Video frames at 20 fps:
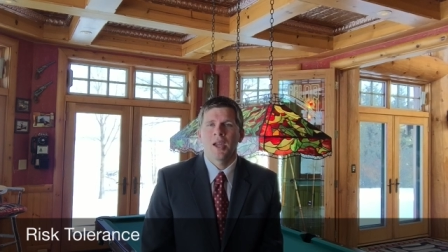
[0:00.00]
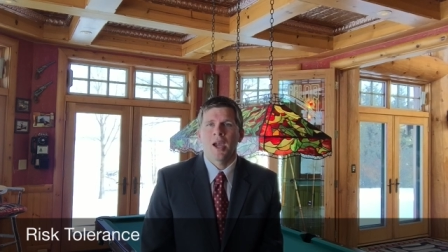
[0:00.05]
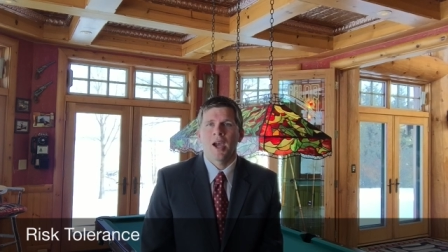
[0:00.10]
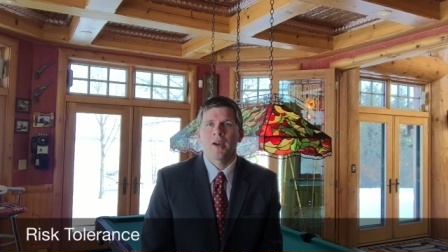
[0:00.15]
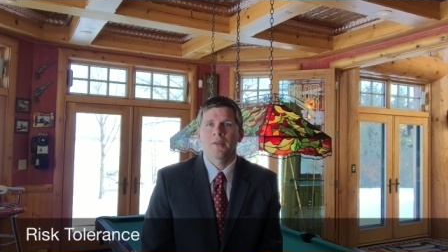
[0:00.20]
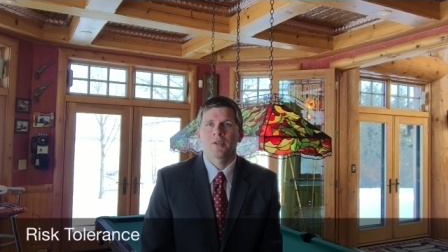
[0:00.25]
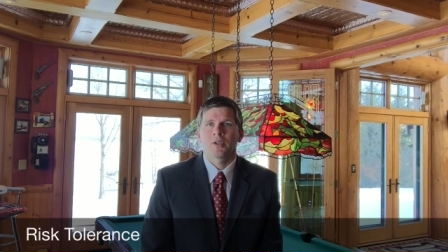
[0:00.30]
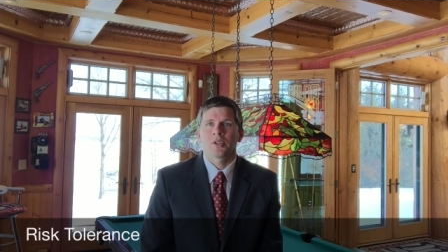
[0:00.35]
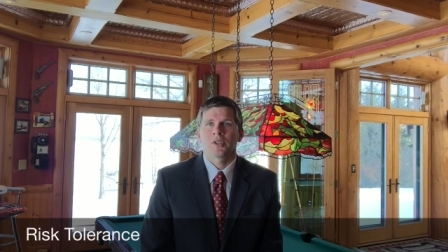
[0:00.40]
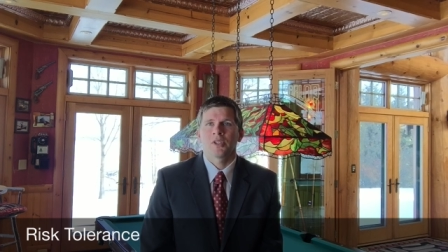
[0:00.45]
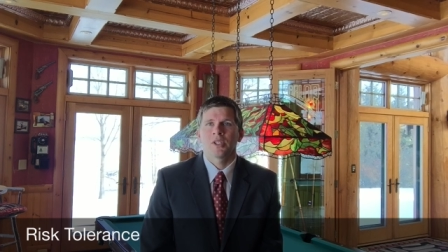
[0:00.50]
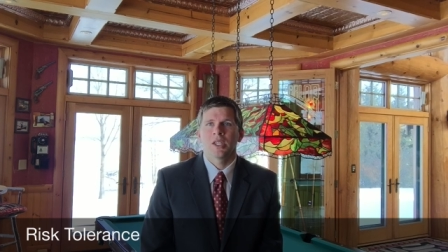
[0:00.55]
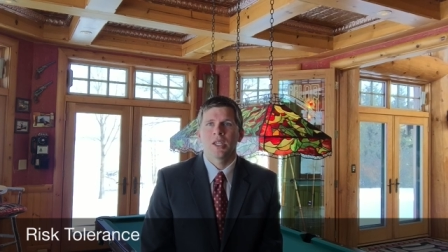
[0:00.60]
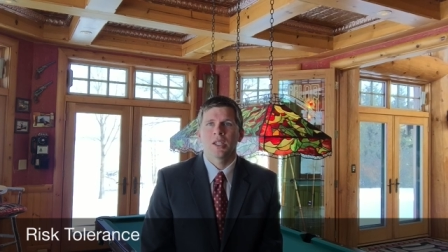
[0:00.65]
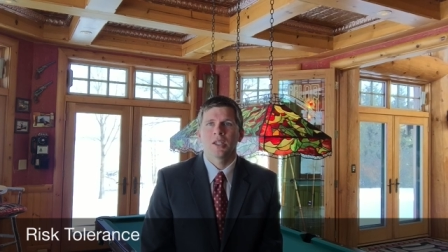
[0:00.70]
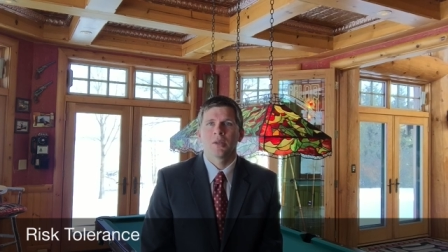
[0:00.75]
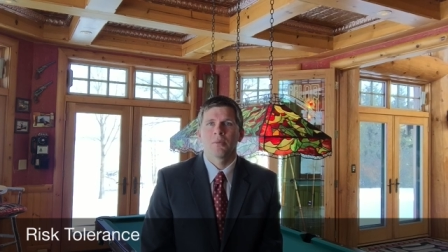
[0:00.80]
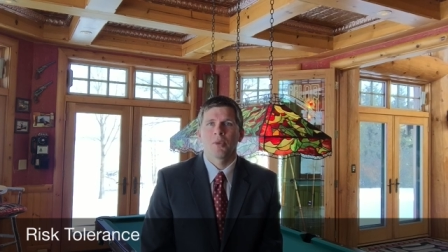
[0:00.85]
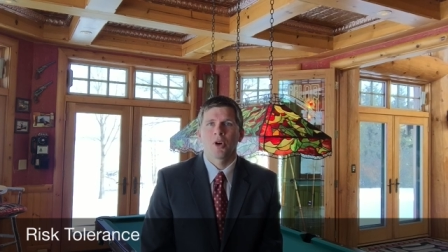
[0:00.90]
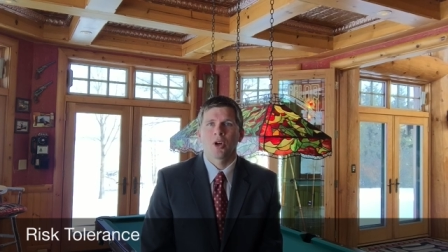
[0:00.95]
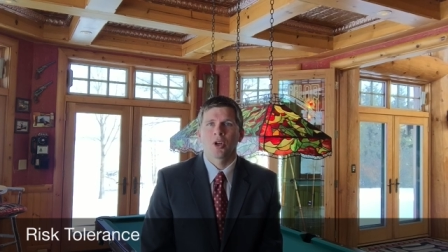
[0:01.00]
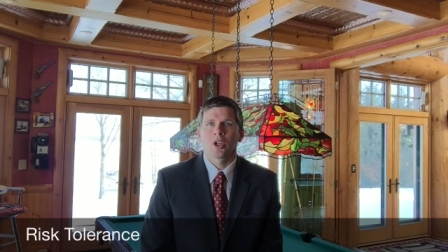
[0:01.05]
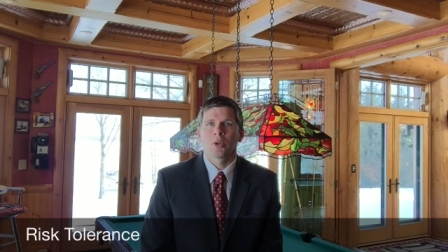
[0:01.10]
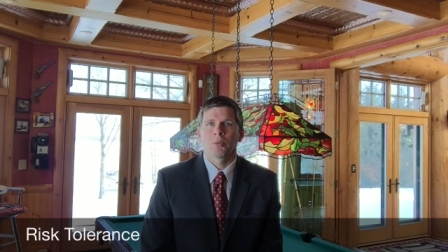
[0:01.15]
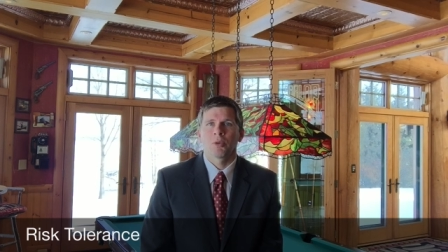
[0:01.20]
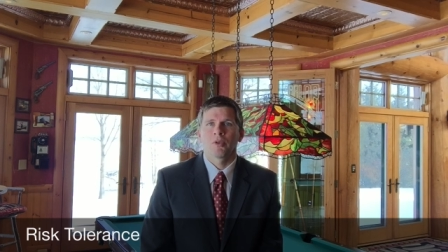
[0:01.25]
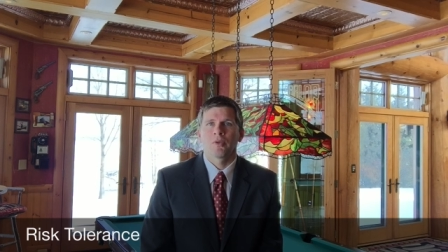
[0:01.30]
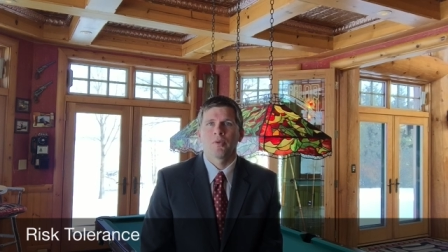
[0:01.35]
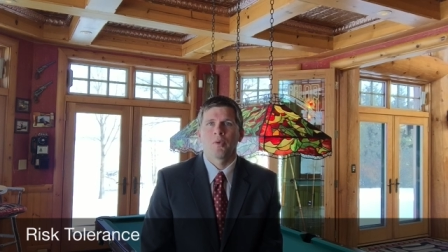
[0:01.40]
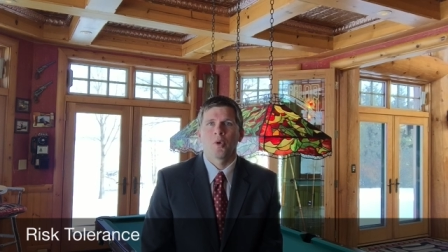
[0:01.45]
After seeing the
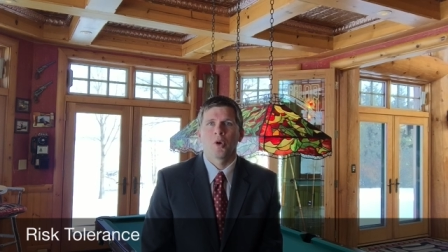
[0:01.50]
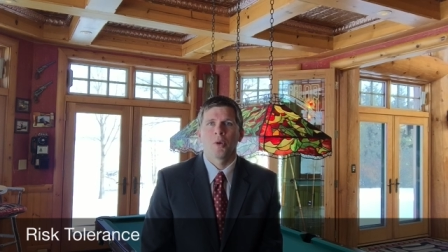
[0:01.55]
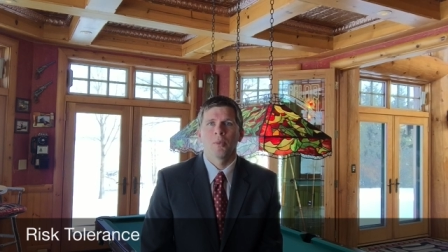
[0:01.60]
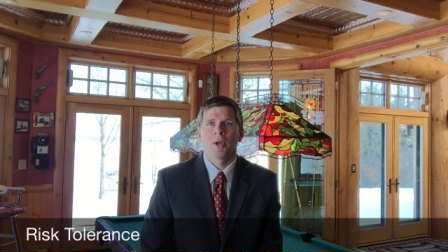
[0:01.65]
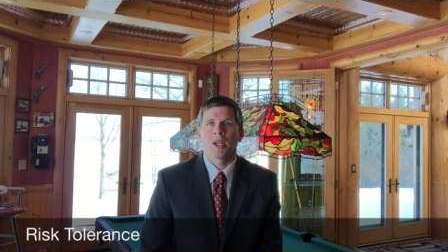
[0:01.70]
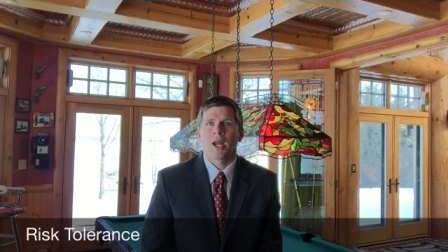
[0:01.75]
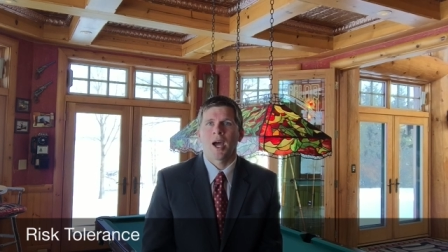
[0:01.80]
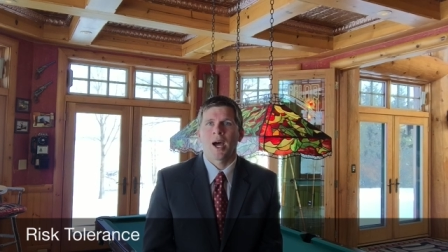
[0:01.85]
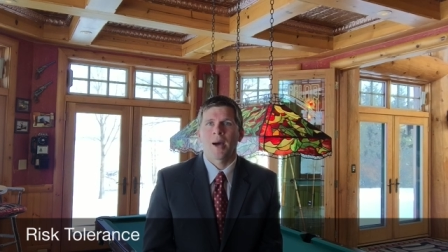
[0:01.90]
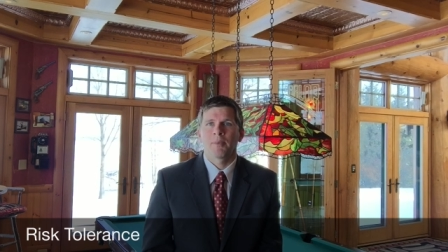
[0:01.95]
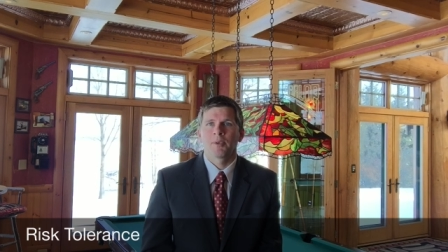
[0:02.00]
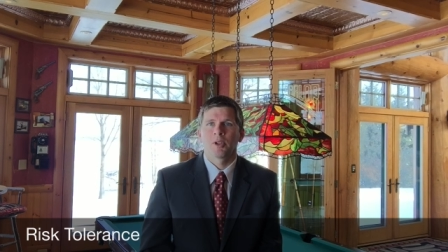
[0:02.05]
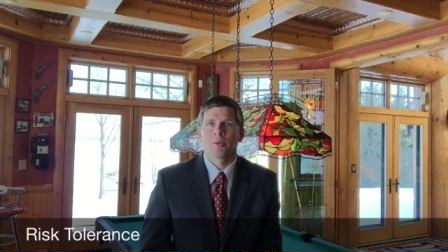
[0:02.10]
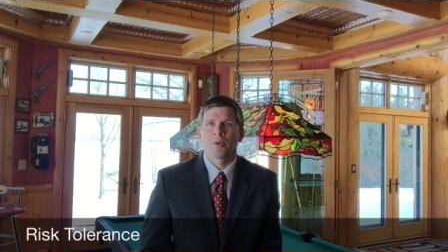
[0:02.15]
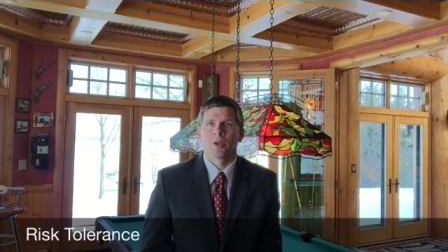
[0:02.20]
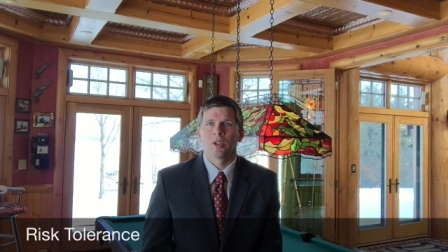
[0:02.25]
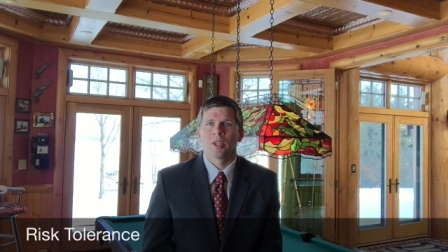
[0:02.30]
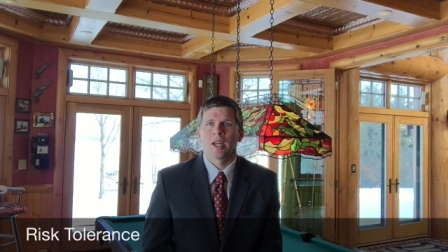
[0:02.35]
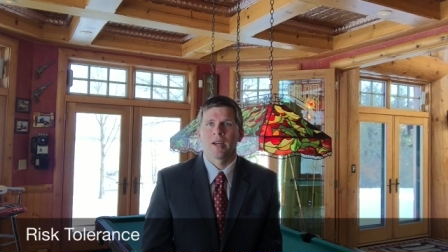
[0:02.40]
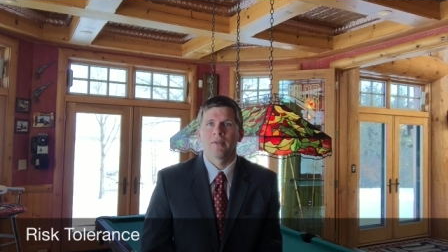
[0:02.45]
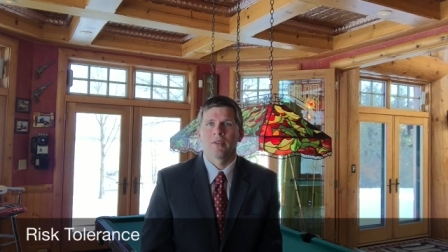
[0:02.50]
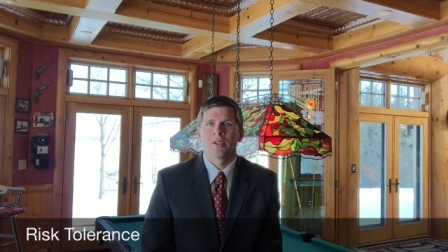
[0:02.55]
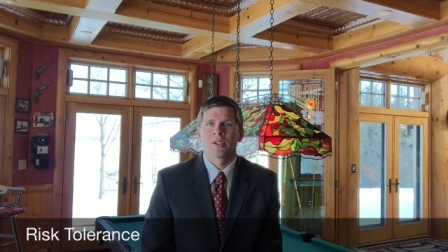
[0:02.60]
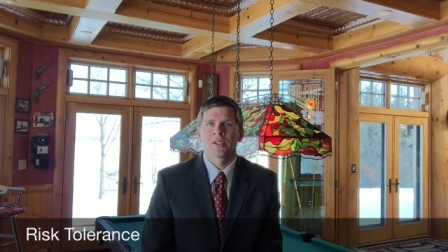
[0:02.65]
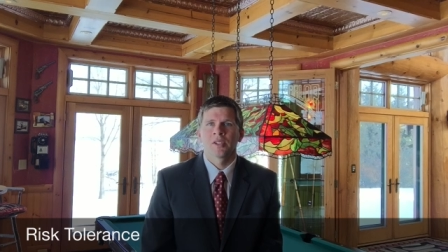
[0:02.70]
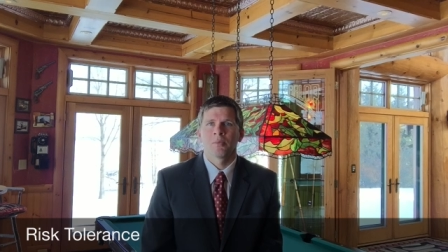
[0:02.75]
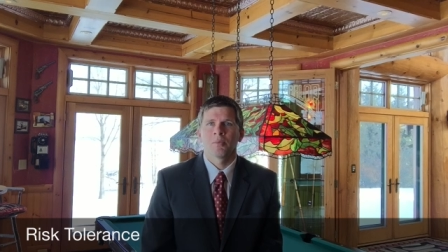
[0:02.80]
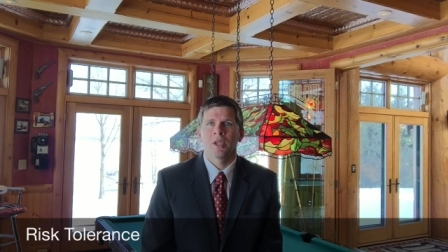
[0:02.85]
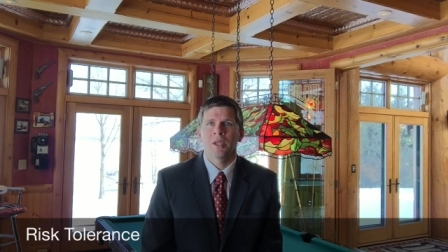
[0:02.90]
market perform at optimal levels,